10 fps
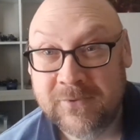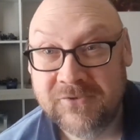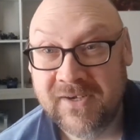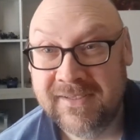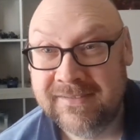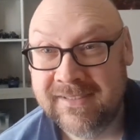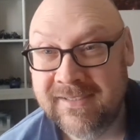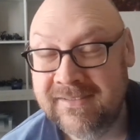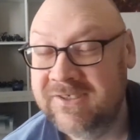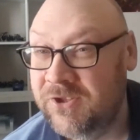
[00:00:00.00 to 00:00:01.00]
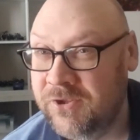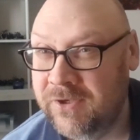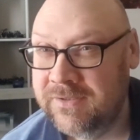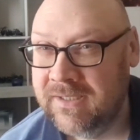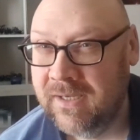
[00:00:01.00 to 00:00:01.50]
try this again. This is the
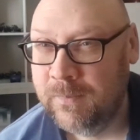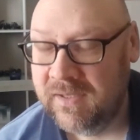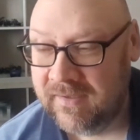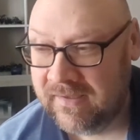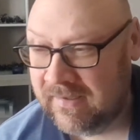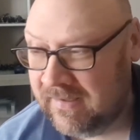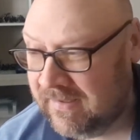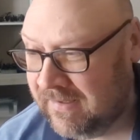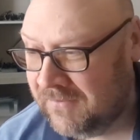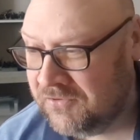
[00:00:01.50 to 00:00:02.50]
third time I've